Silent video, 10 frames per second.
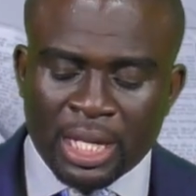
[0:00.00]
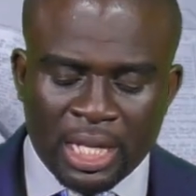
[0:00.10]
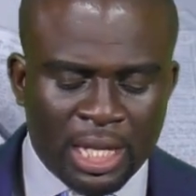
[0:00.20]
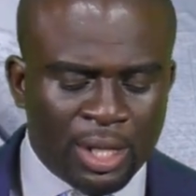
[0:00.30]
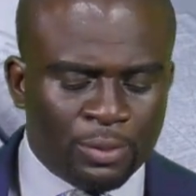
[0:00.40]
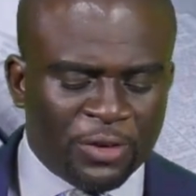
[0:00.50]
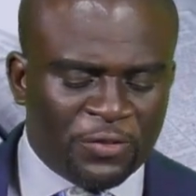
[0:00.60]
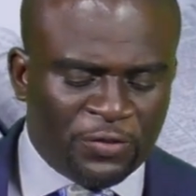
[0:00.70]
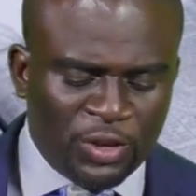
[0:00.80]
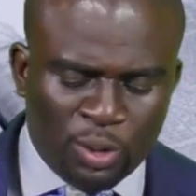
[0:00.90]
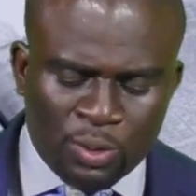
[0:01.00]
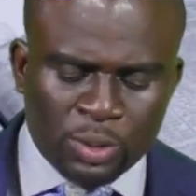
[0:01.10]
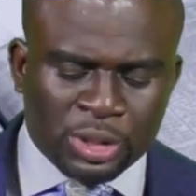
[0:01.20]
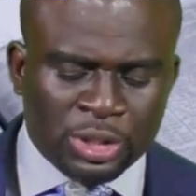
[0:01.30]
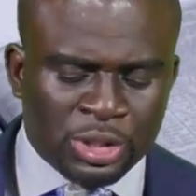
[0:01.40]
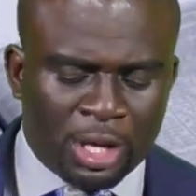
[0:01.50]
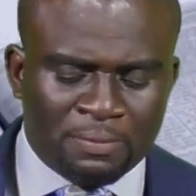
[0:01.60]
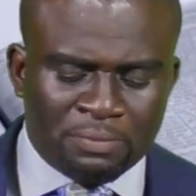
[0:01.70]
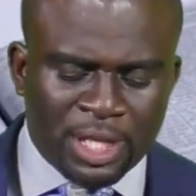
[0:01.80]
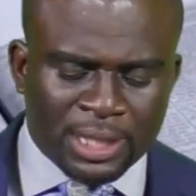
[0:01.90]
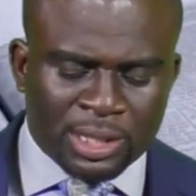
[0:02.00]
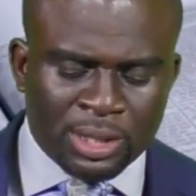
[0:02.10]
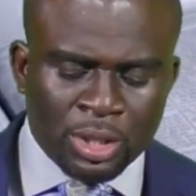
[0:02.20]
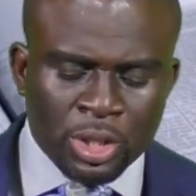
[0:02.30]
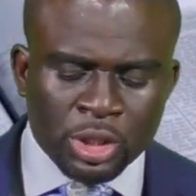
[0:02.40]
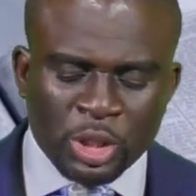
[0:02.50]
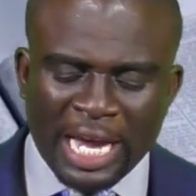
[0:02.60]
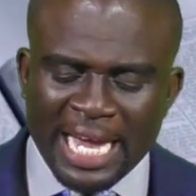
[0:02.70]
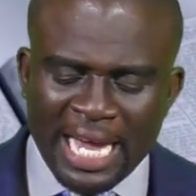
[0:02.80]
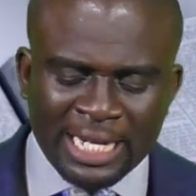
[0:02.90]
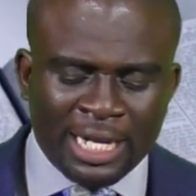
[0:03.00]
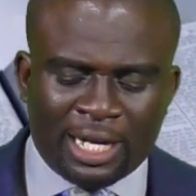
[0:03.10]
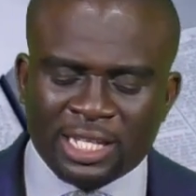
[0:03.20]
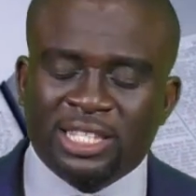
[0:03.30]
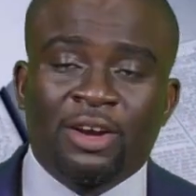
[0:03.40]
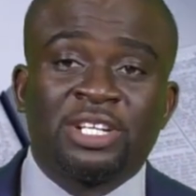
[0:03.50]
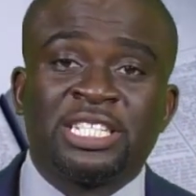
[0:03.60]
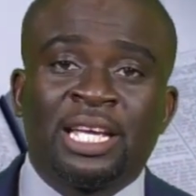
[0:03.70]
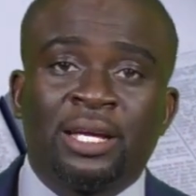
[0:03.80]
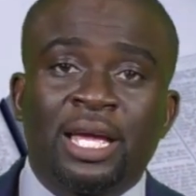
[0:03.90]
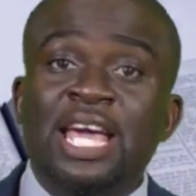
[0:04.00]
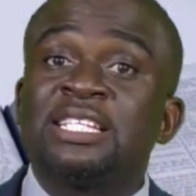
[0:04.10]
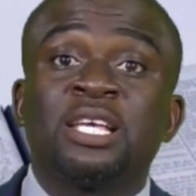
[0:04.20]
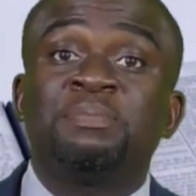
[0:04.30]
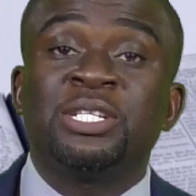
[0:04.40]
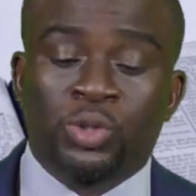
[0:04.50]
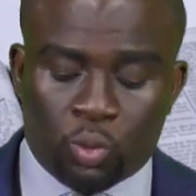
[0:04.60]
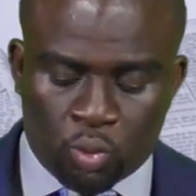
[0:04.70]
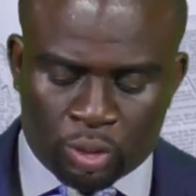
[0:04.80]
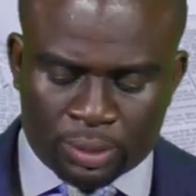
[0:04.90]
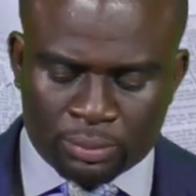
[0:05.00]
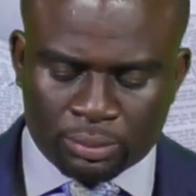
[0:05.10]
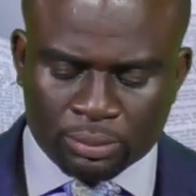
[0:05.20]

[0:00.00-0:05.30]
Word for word: He refused to submit to any authority except his own,